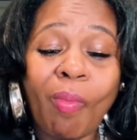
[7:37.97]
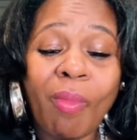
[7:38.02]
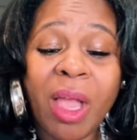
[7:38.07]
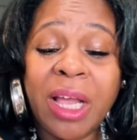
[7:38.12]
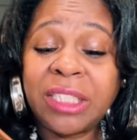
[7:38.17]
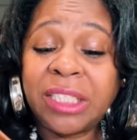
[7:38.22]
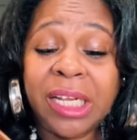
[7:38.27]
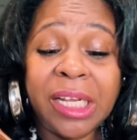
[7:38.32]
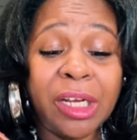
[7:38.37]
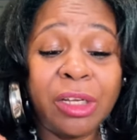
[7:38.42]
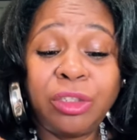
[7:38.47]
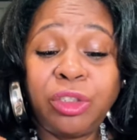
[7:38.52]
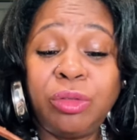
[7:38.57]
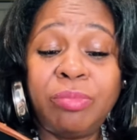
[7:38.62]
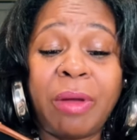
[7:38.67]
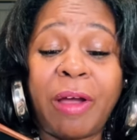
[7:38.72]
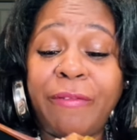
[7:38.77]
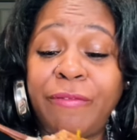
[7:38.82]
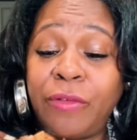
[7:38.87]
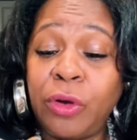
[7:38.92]
Shout out to
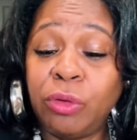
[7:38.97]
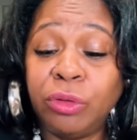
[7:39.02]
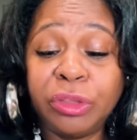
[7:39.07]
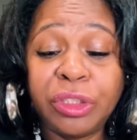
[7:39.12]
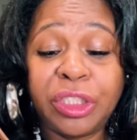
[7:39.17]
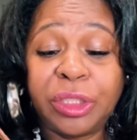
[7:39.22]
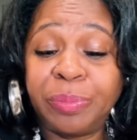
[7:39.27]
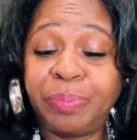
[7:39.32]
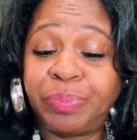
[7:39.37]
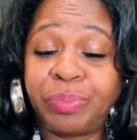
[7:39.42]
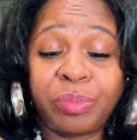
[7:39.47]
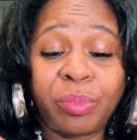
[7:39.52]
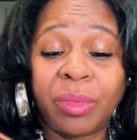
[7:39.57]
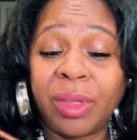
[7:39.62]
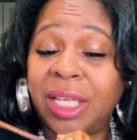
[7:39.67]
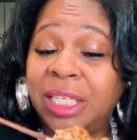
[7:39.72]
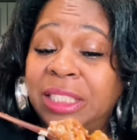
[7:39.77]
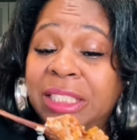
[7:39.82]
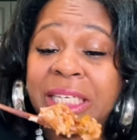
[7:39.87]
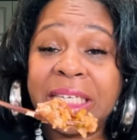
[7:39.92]
my folks.
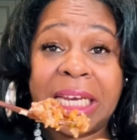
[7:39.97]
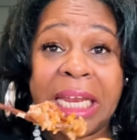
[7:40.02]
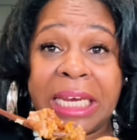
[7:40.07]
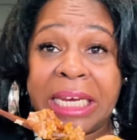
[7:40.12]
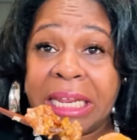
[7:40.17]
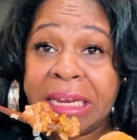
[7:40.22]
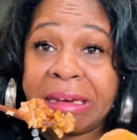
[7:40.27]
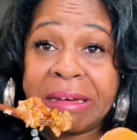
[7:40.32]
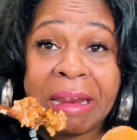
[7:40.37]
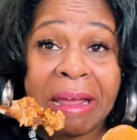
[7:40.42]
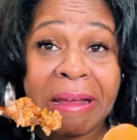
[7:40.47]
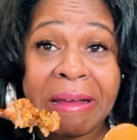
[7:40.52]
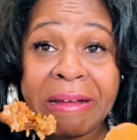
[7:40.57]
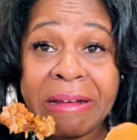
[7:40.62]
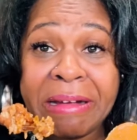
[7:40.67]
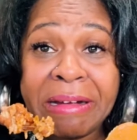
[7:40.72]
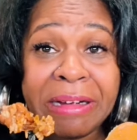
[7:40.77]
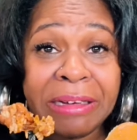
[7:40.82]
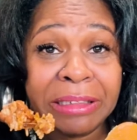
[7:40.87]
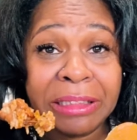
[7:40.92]
They said they needed their
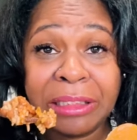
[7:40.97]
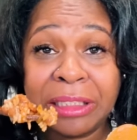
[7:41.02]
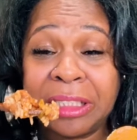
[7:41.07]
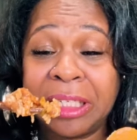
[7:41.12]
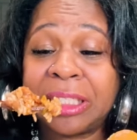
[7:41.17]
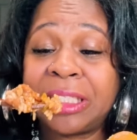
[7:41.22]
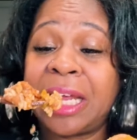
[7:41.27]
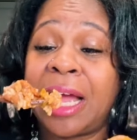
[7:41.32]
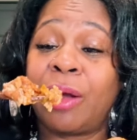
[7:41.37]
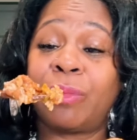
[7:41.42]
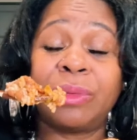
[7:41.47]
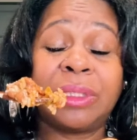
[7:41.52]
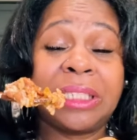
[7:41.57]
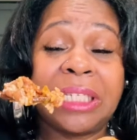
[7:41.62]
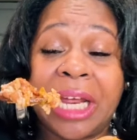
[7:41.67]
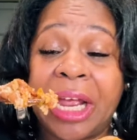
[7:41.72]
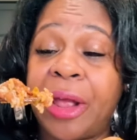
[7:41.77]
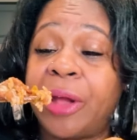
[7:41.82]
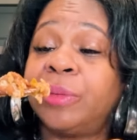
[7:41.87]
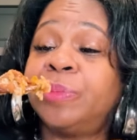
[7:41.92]
hug because TikTok was
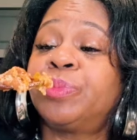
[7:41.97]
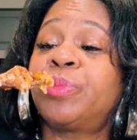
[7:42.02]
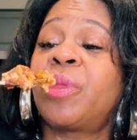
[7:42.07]
down.